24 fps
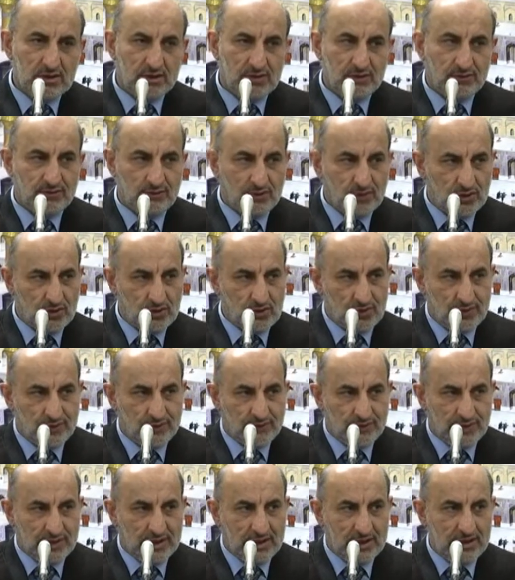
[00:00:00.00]
If you know,
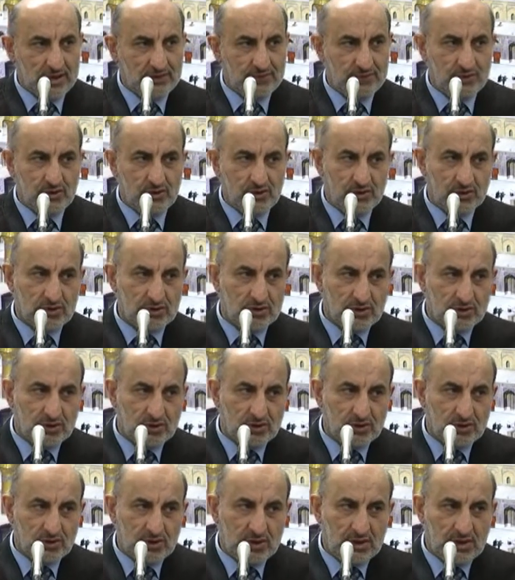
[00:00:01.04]
fine. If you don't
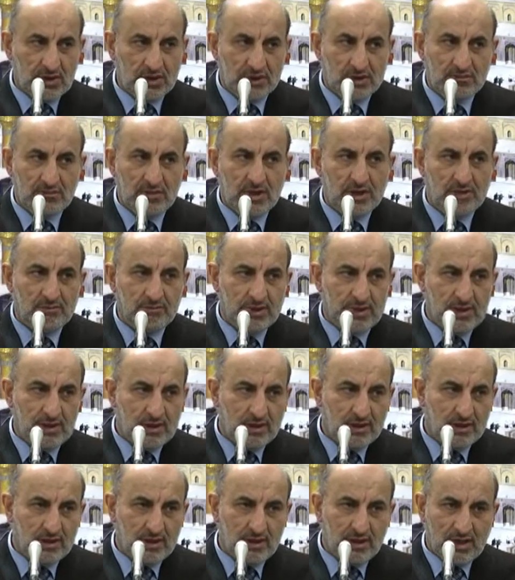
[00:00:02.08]
know, then it may be
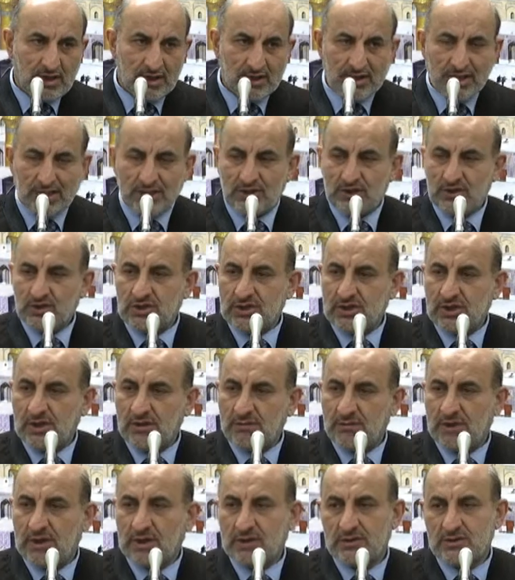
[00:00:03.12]
an additional
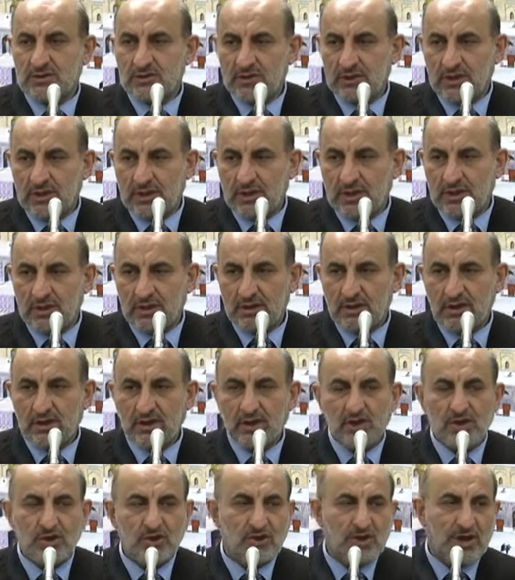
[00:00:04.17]
blood. So here
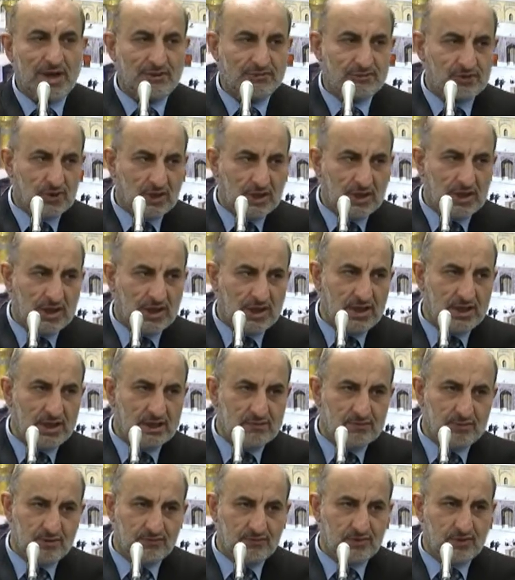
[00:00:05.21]
you have to clean
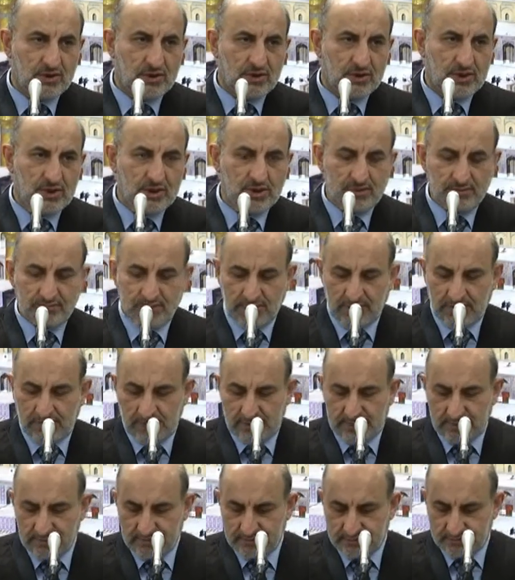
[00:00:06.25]
it before the prayer.